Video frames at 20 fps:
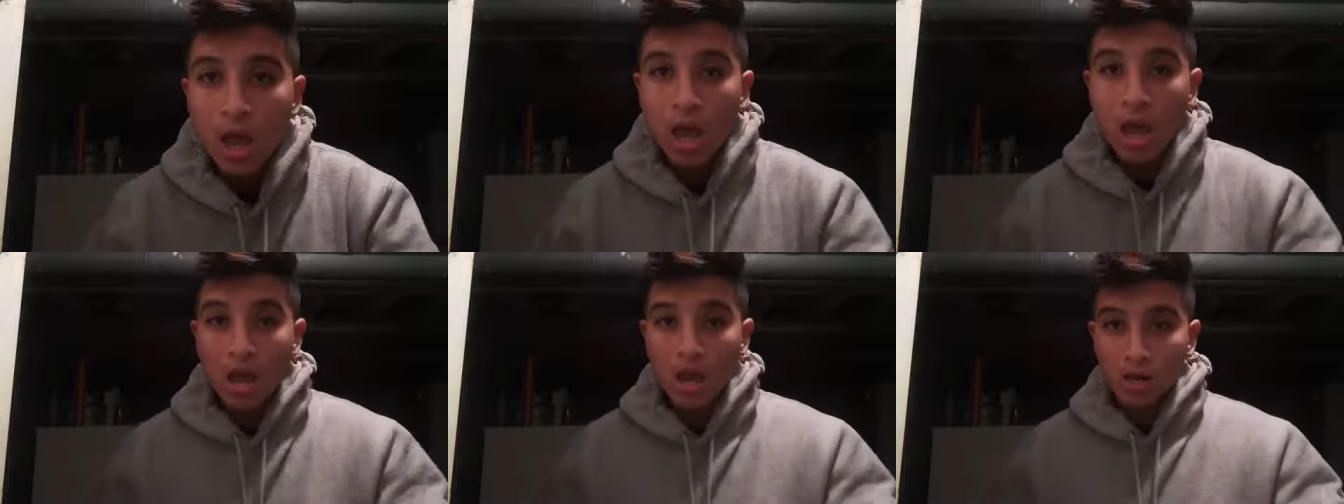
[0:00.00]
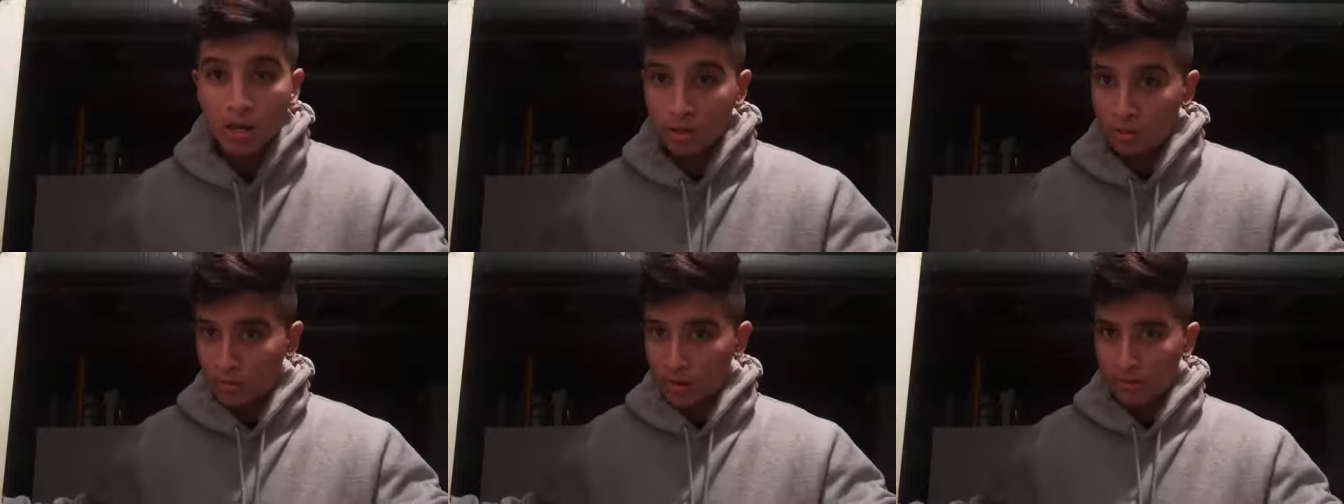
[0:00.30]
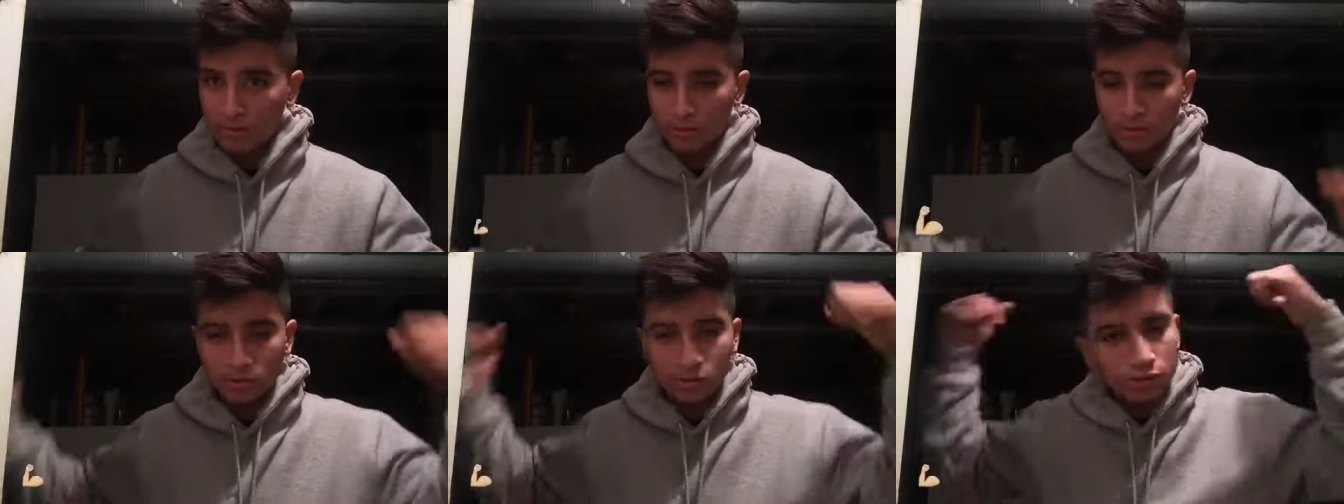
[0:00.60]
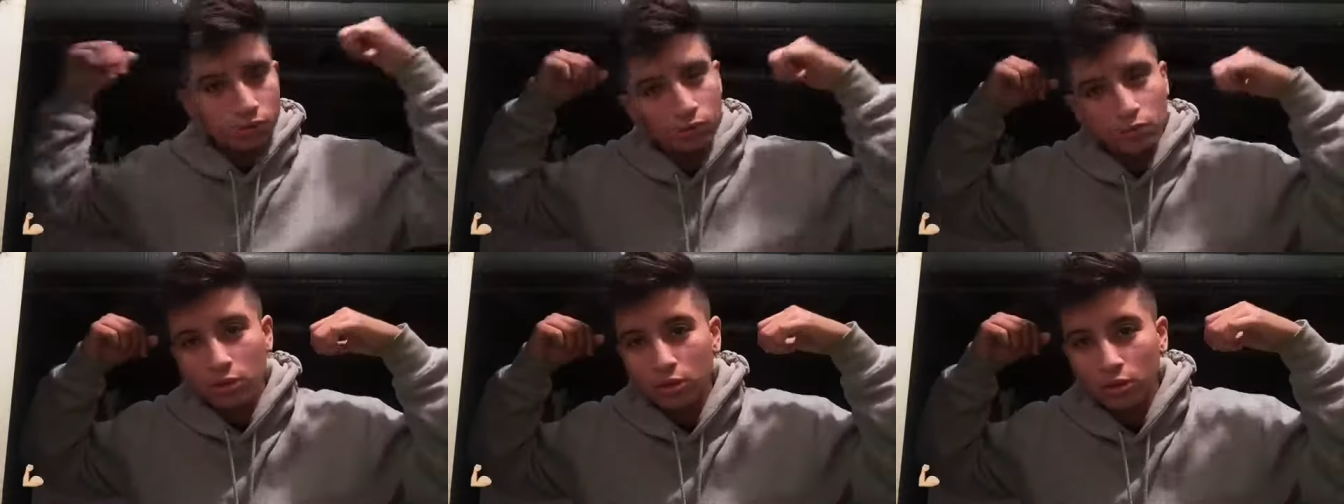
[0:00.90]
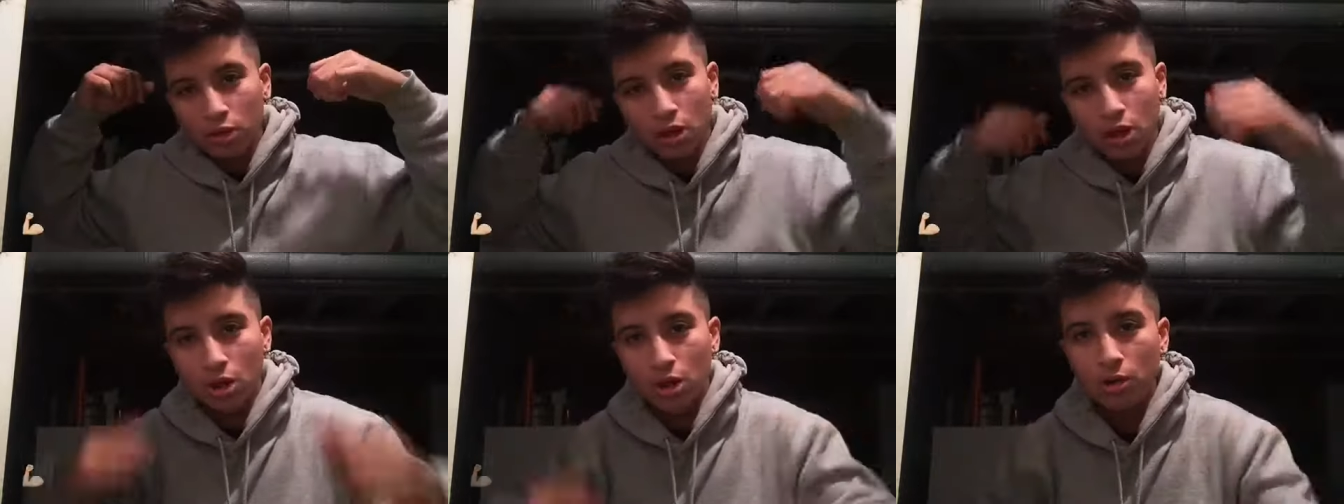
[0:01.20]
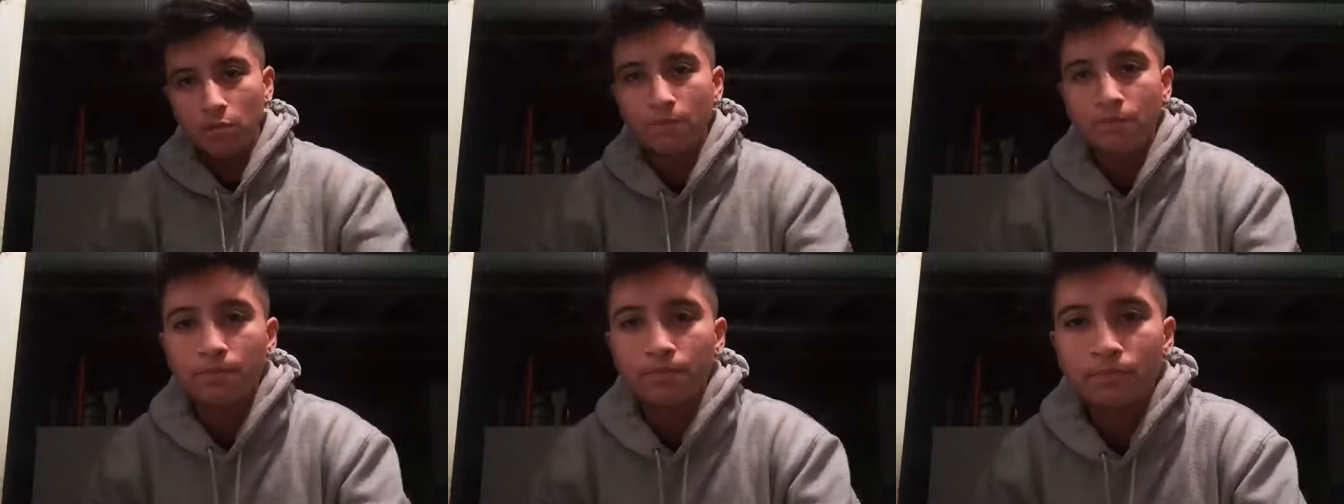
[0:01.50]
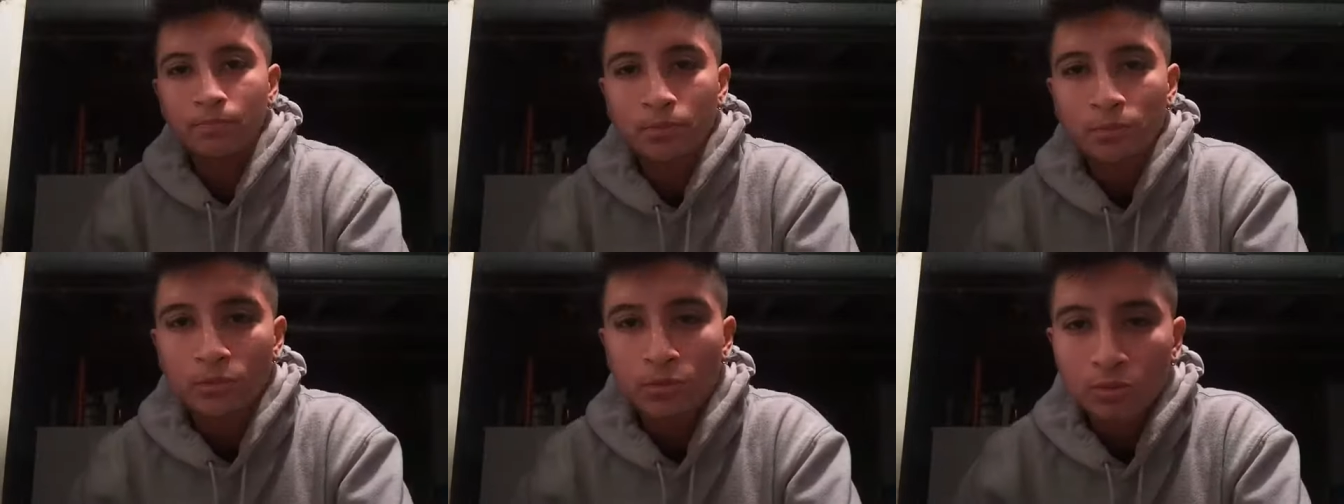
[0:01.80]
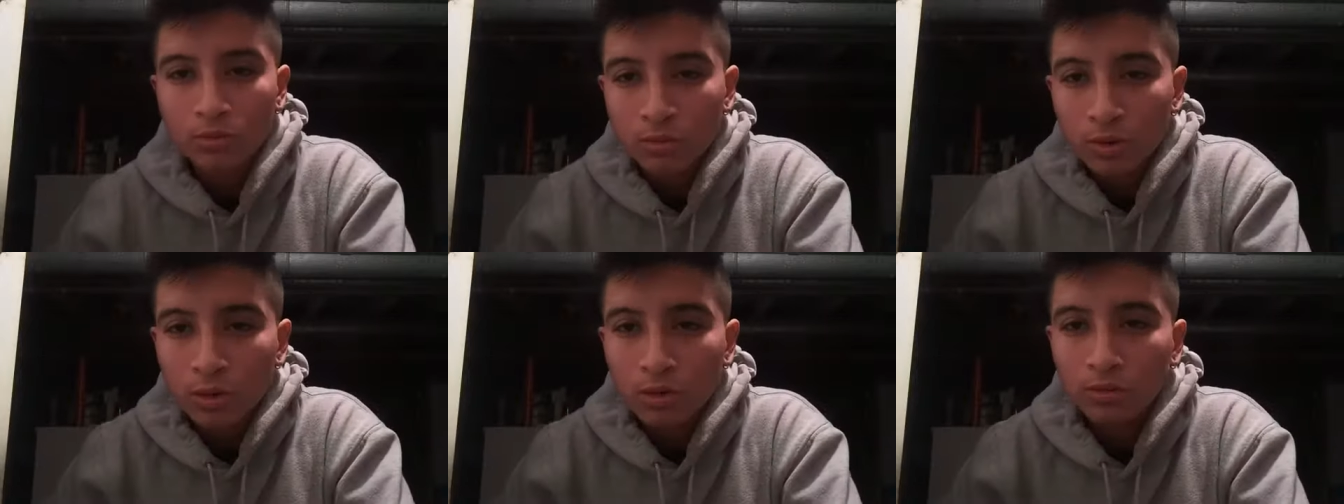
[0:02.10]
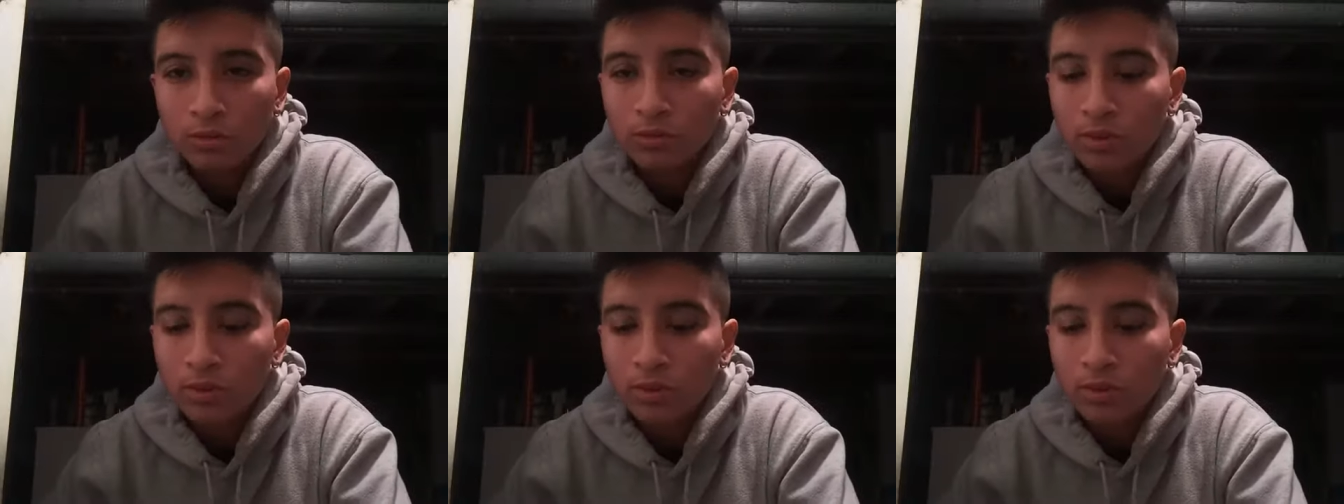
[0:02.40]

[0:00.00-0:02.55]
And remember, just work hard. Do